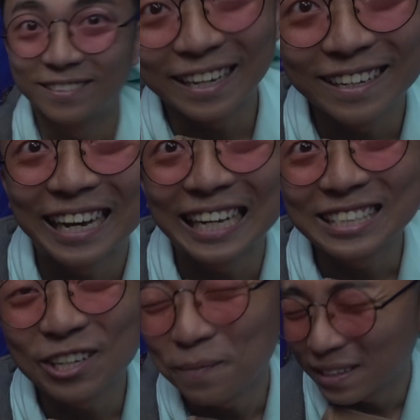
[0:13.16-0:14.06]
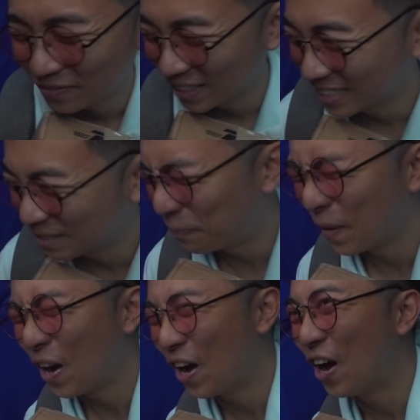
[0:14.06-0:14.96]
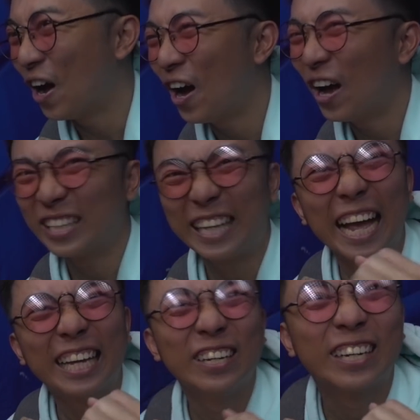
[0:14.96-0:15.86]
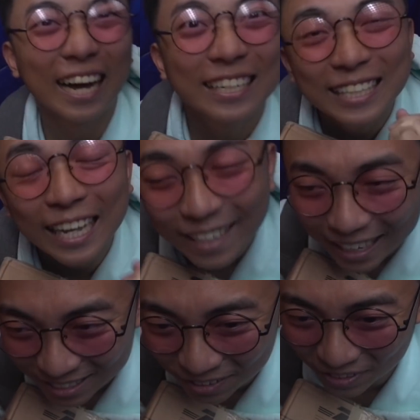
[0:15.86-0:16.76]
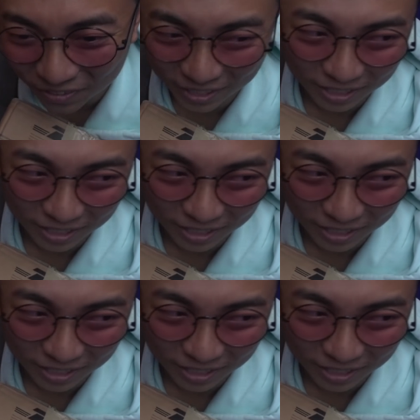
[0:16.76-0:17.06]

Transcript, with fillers: Thank you guys so much for the support! Thank you guys, thank you guys so much for the